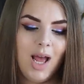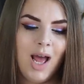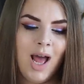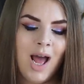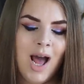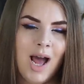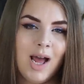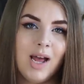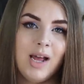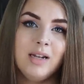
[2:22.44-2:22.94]

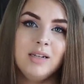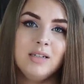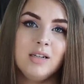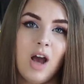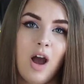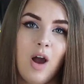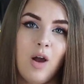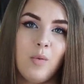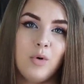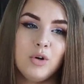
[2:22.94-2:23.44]
And
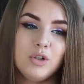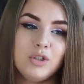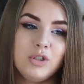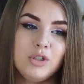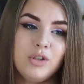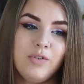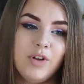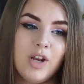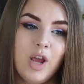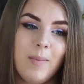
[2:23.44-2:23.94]
I watched
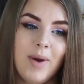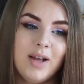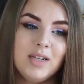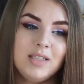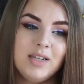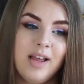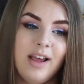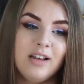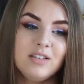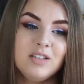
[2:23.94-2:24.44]
the video back
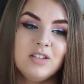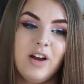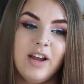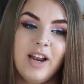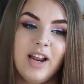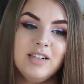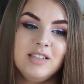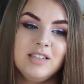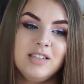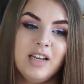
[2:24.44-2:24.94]
today, I
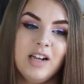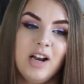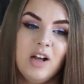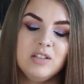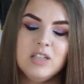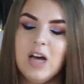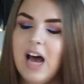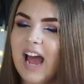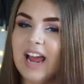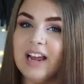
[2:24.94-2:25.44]
started editing and I
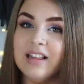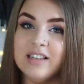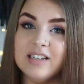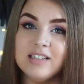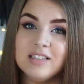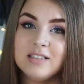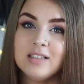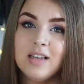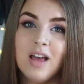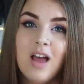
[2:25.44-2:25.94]
was like, I hate
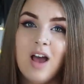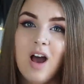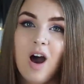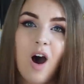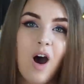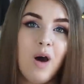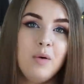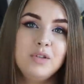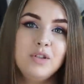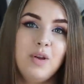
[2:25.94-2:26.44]
this.
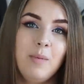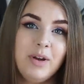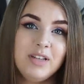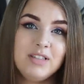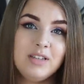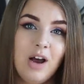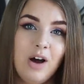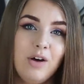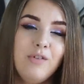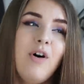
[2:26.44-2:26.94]
I was not
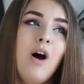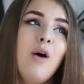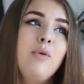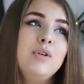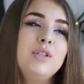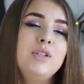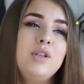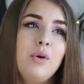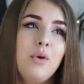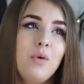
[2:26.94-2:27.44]
myself, I
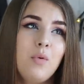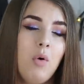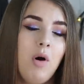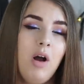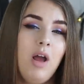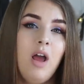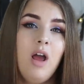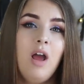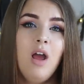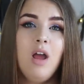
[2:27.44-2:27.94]
was so
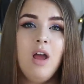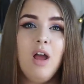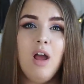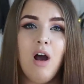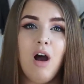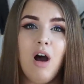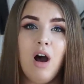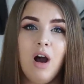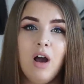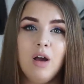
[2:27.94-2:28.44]
quiet,
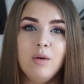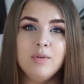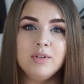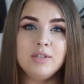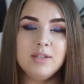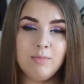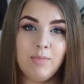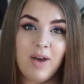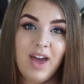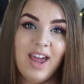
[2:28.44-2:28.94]
I
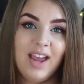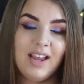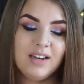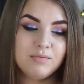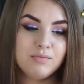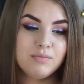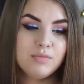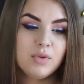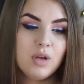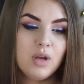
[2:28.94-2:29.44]
was in
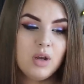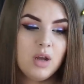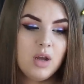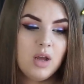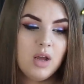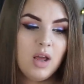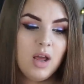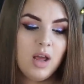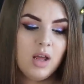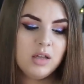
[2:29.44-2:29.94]
pain.
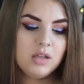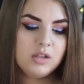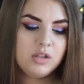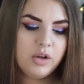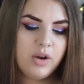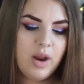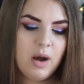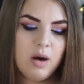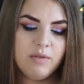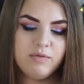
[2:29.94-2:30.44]

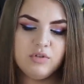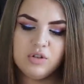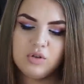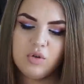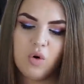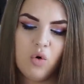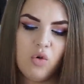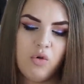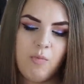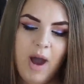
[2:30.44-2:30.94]
So now I've just
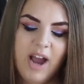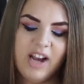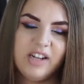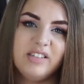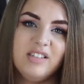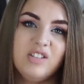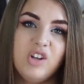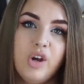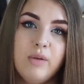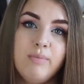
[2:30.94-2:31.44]
got all the
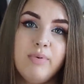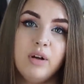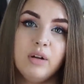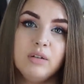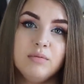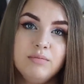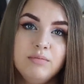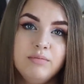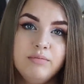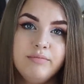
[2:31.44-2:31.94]
packages
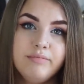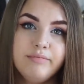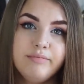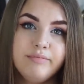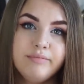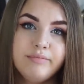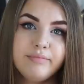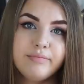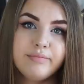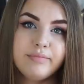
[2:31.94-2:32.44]
open
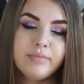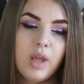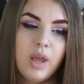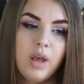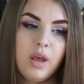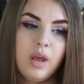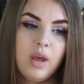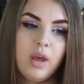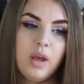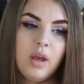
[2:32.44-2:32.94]

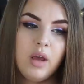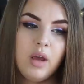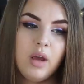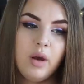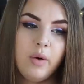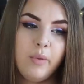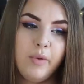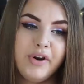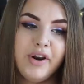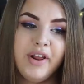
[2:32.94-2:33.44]

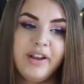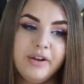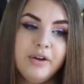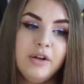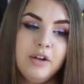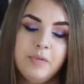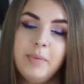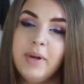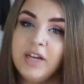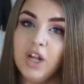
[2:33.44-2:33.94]
when I
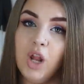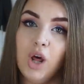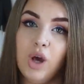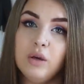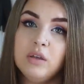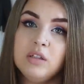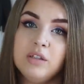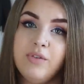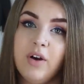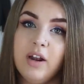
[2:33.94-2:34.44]
could have been
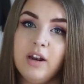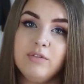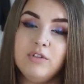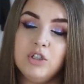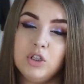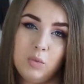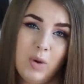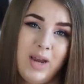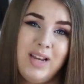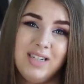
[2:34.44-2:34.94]
closed if I'd have
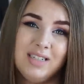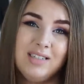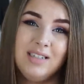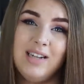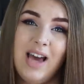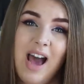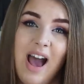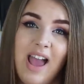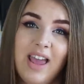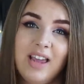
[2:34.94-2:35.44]
just waited a
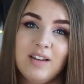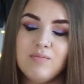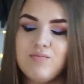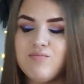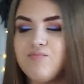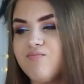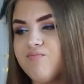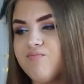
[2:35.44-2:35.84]
day